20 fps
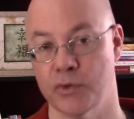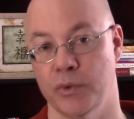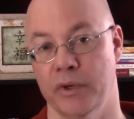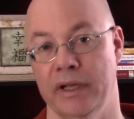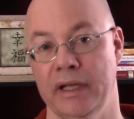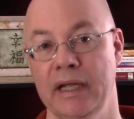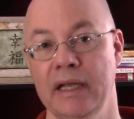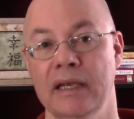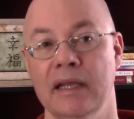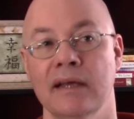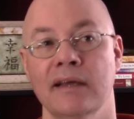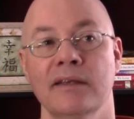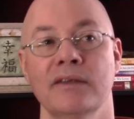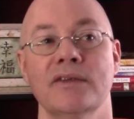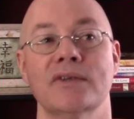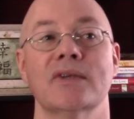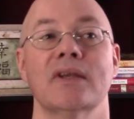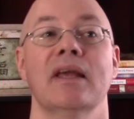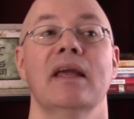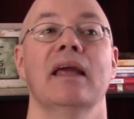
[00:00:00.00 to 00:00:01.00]
what he
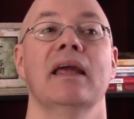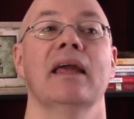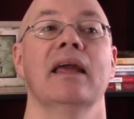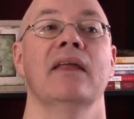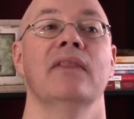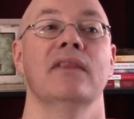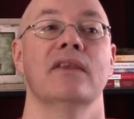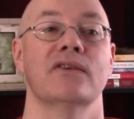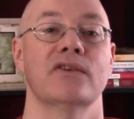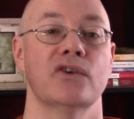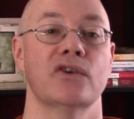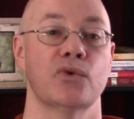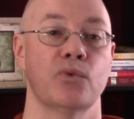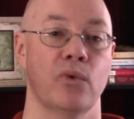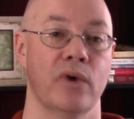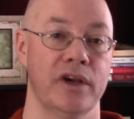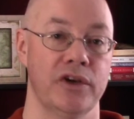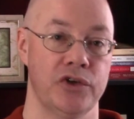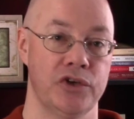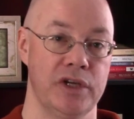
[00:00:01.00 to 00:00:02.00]
does, and this is
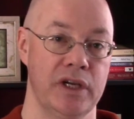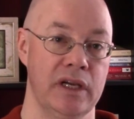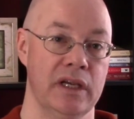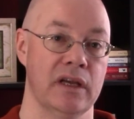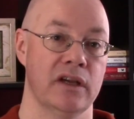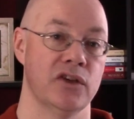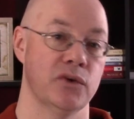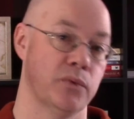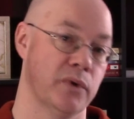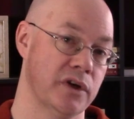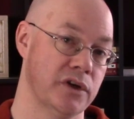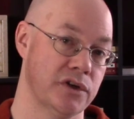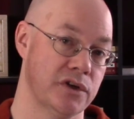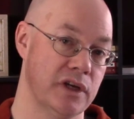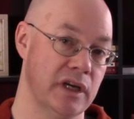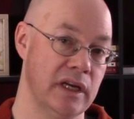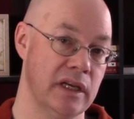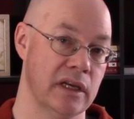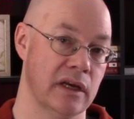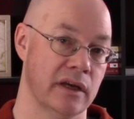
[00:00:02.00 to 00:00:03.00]
why she does what
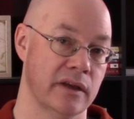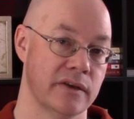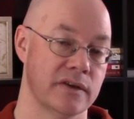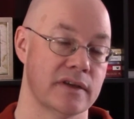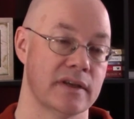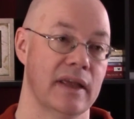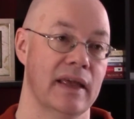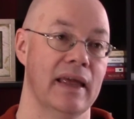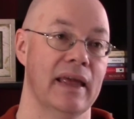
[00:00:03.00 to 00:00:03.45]
she does.